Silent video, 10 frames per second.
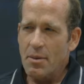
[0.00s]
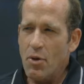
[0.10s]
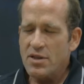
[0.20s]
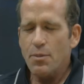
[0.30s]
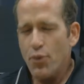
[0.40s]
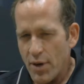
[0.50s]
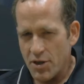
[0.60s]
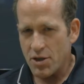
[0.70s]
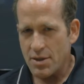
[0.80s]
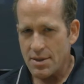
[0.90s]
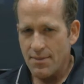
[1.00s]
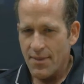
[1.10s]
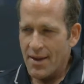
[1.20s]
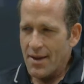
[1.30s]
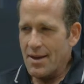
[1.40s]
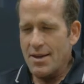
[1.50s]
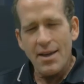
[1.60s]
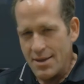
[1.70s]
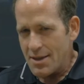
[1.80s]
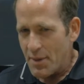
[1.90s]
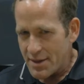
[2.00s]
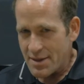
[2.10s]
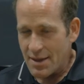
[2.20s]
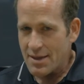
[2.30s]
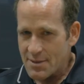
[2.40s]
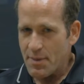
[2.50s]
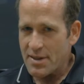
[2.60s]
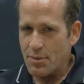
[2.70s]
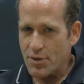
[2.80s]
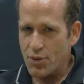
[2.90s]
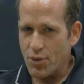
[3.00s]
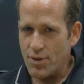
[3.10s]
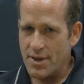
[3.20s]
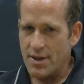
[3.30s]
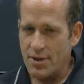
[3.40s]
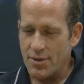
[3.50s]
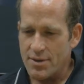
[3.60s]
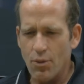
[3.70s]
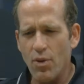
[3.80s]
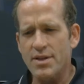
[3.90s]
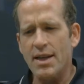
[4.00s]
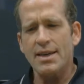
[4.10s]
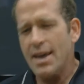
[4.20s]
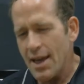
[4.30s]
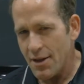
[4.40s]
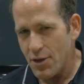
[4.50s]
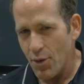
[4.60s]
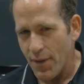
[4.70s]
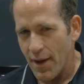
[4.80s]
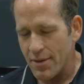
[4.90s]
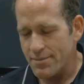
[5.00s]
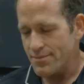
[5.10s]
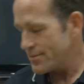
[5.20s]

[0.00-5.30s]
of my most precious and indispensable tools that I use. The ones I can't do without.